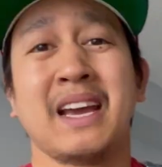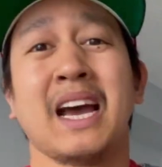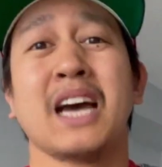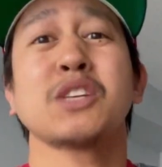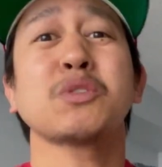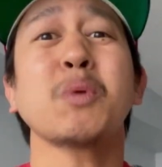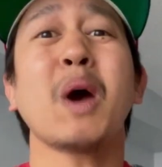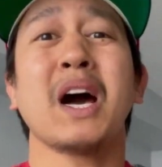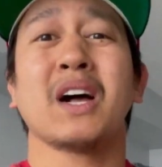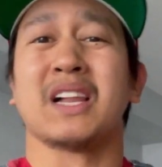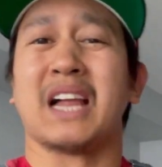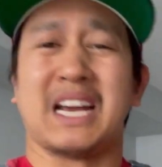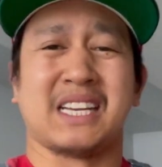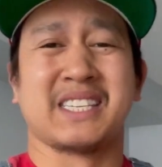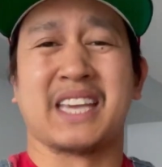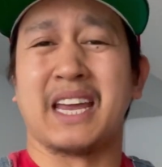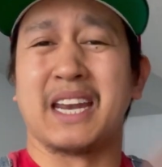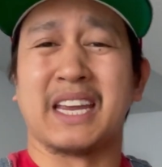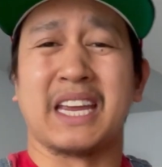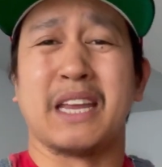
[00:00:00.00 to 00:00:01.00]
As well as
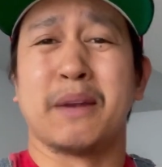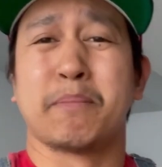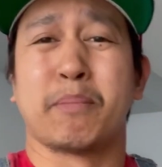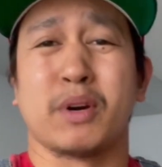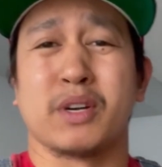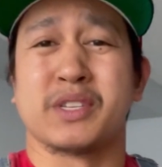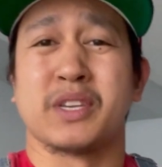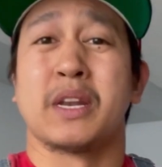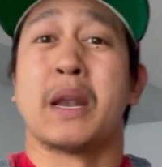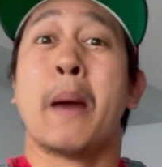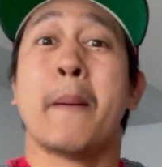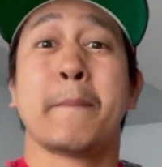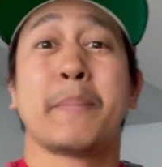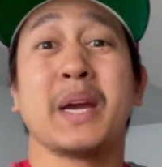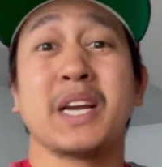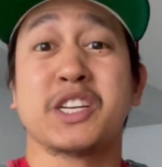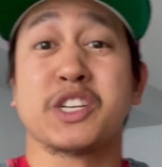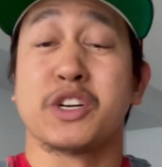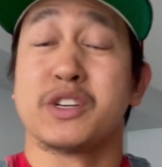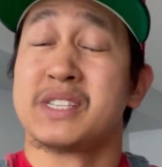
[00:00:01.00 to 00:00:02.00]
getting in-person
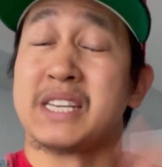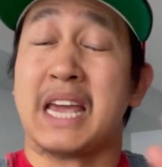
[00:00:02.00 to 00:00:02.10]
pictures